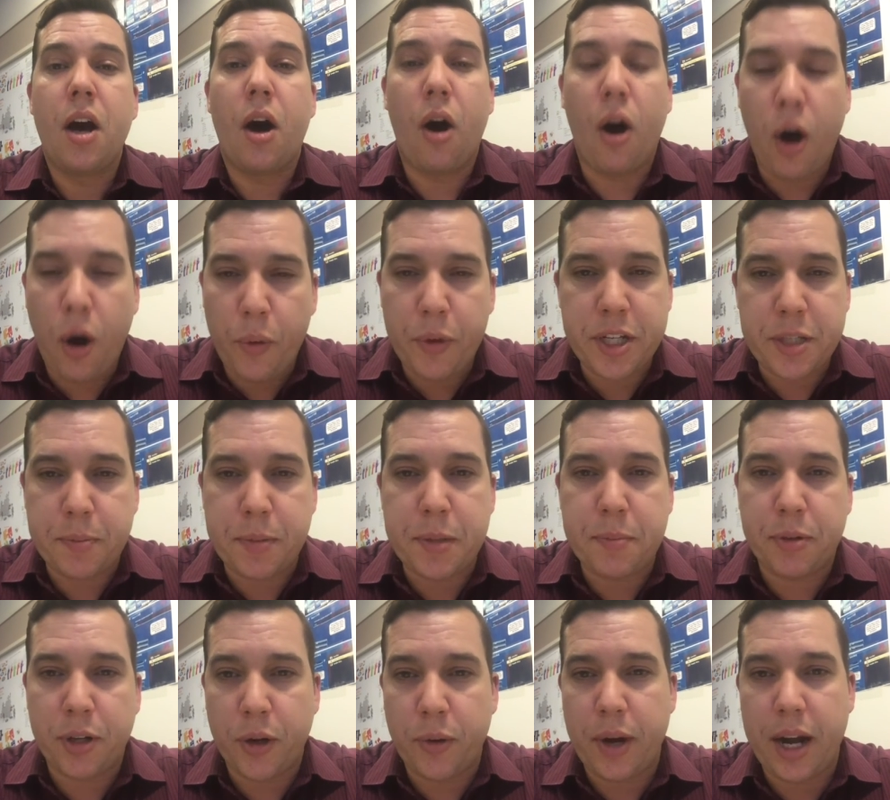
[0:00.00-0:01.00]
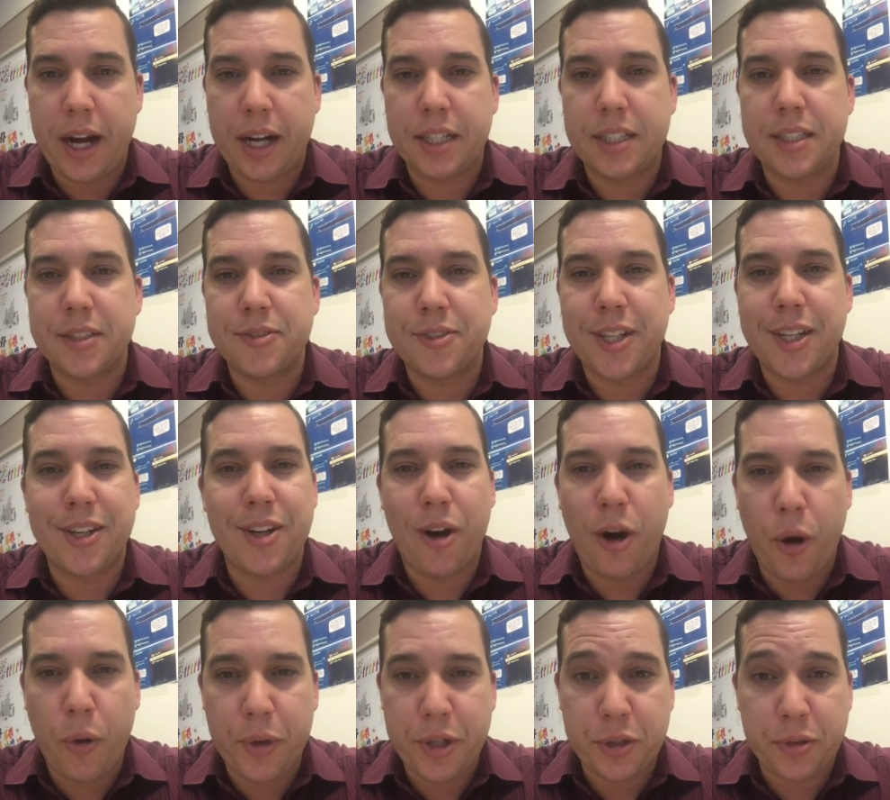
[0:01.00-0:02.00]
always be proactive and
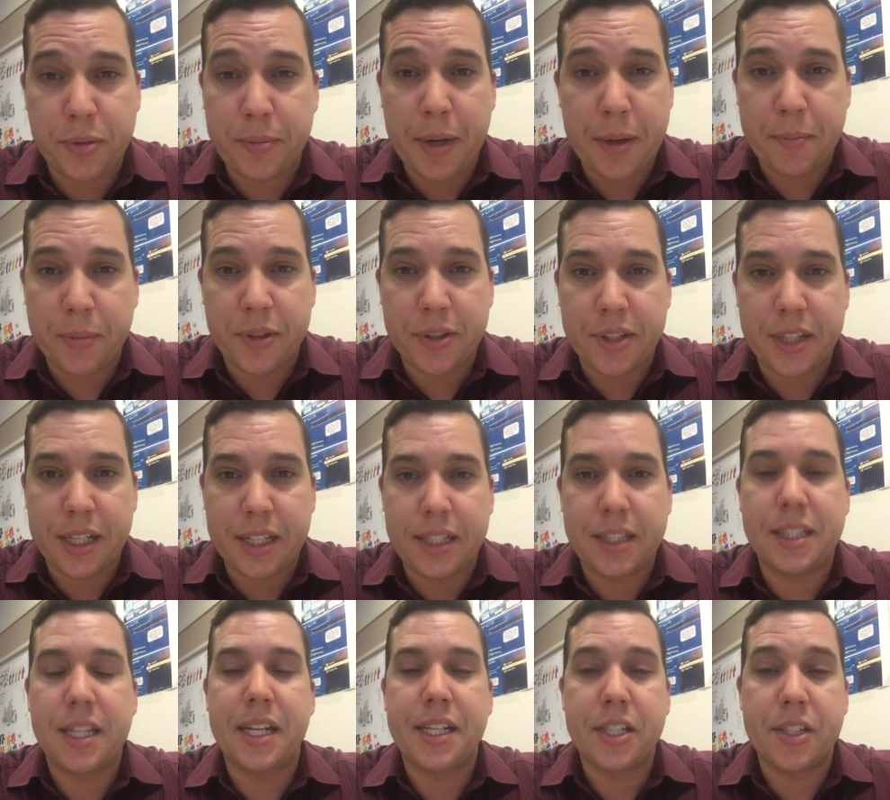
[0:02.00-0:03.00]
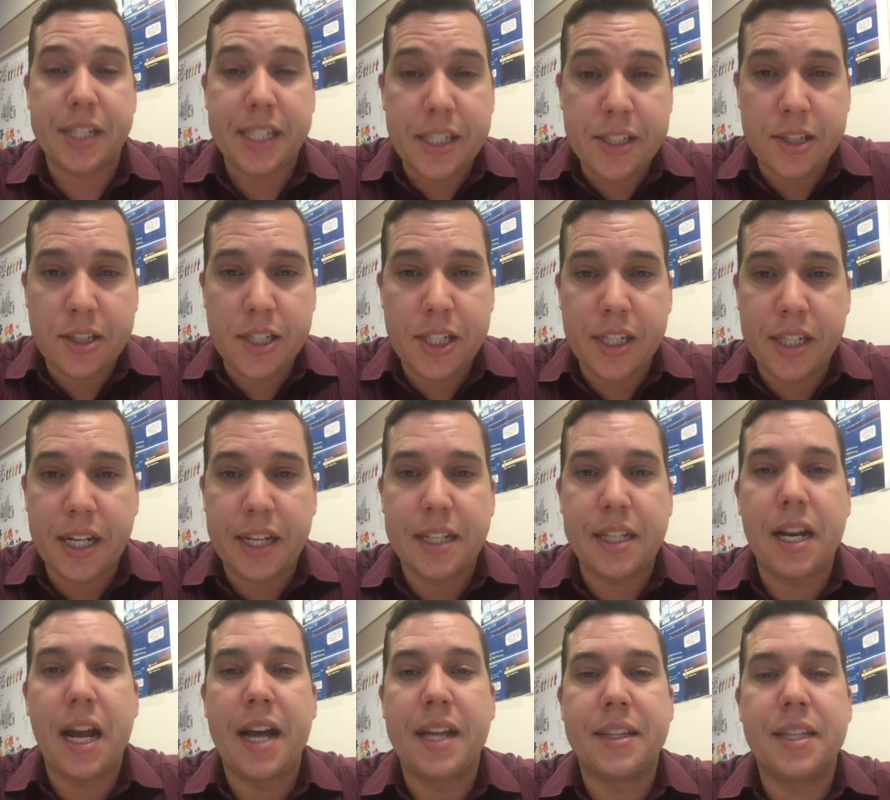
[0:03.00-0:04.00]
always remember that you're here to learn,
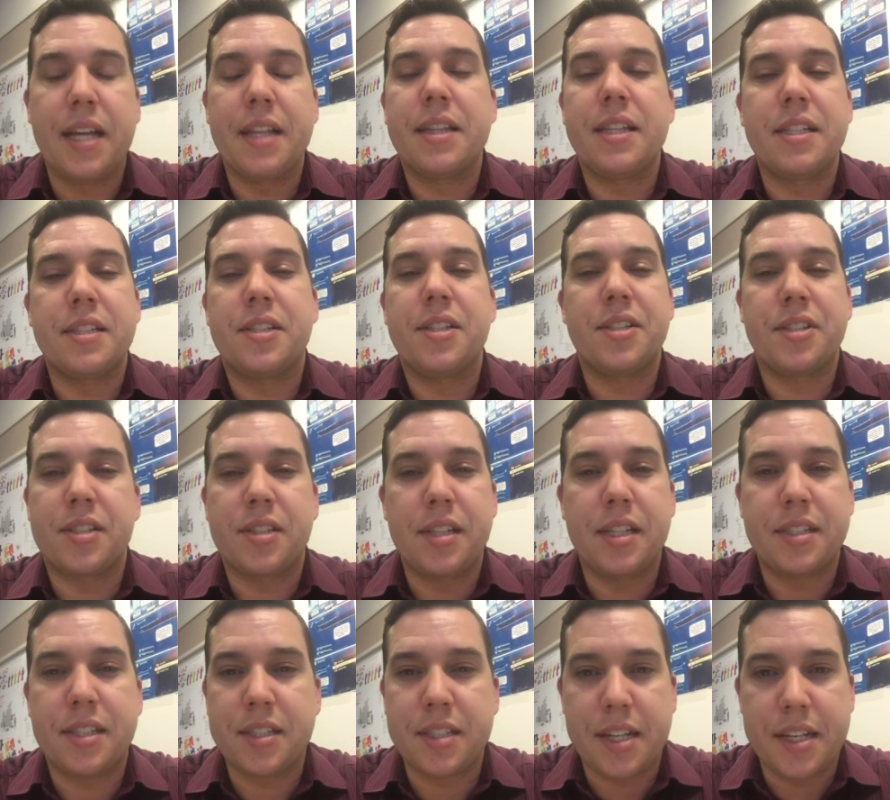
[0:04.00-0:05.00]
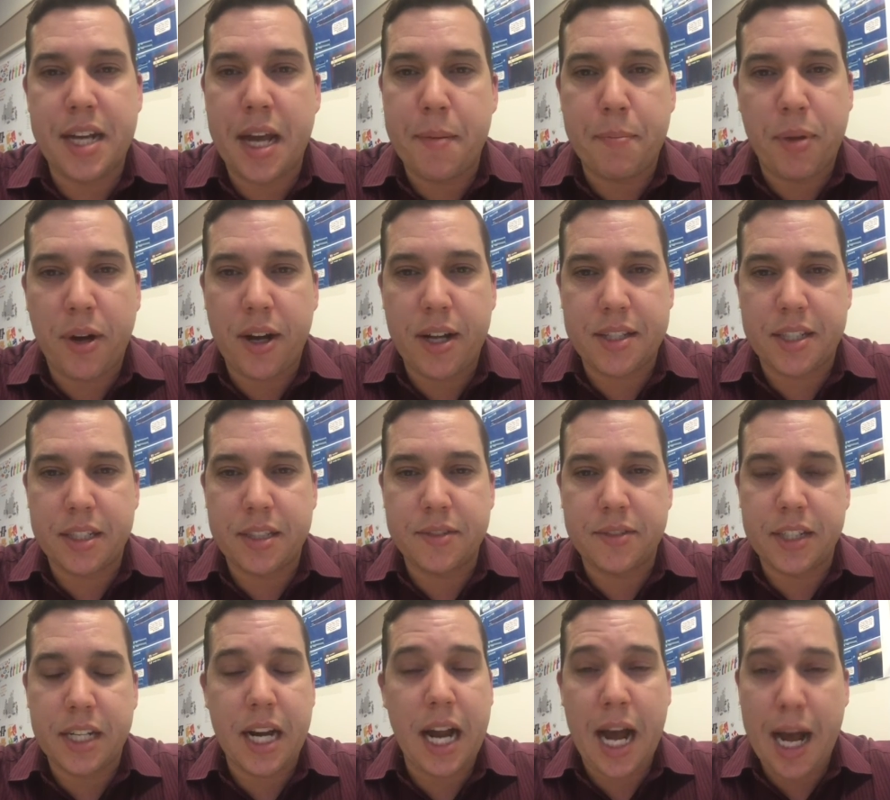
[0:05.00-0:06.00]
and that this is a net positive.
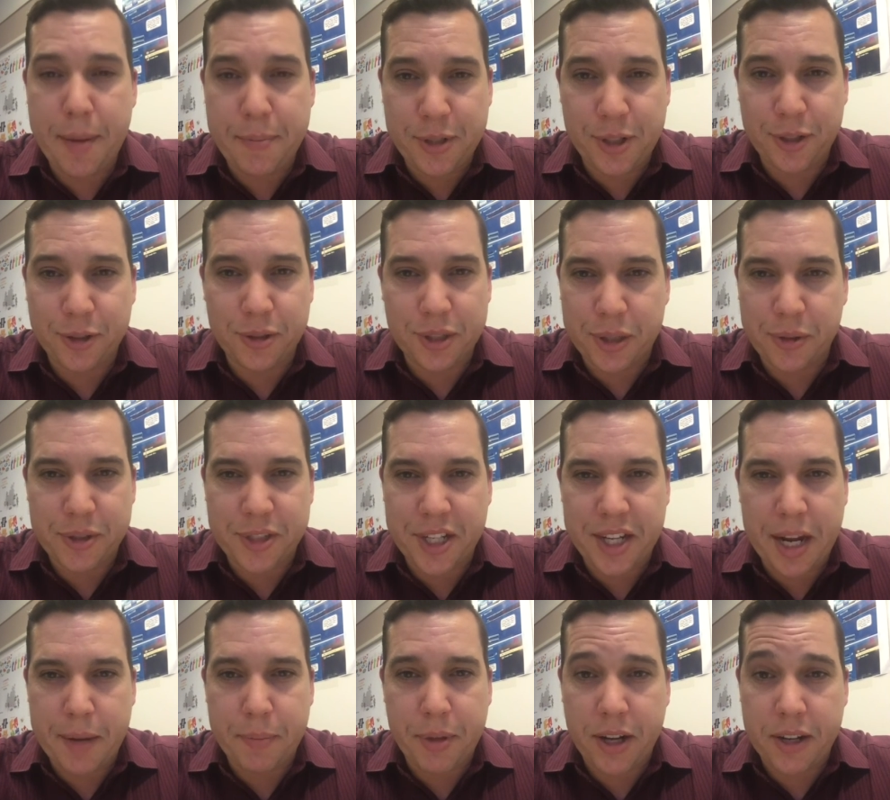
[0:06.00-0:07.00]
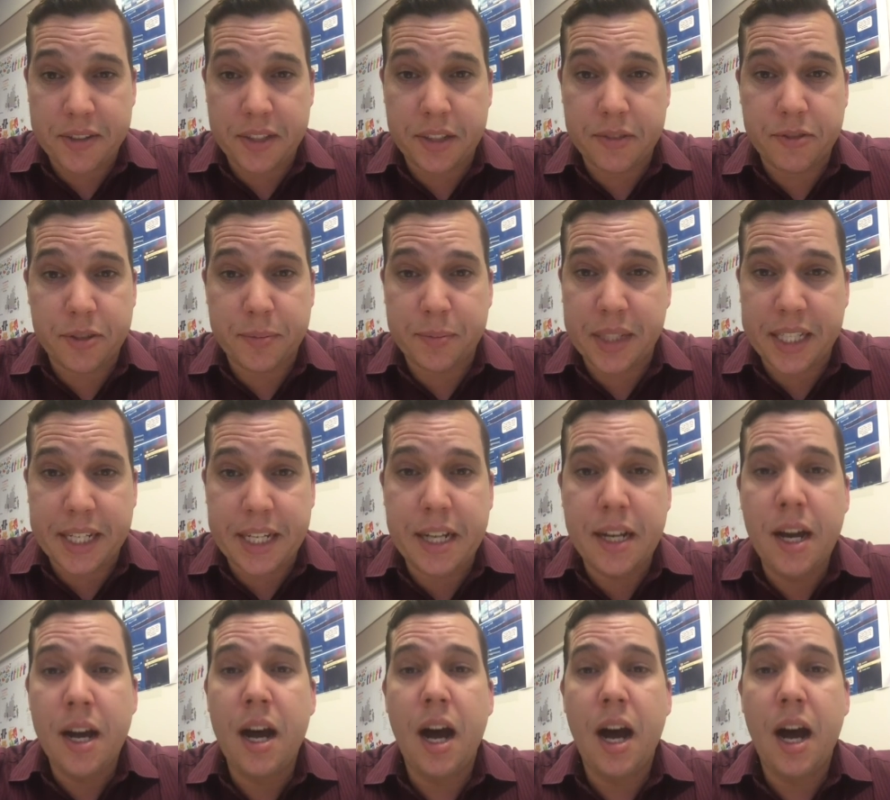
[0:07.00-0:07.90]
It absolutely was a net positive for me.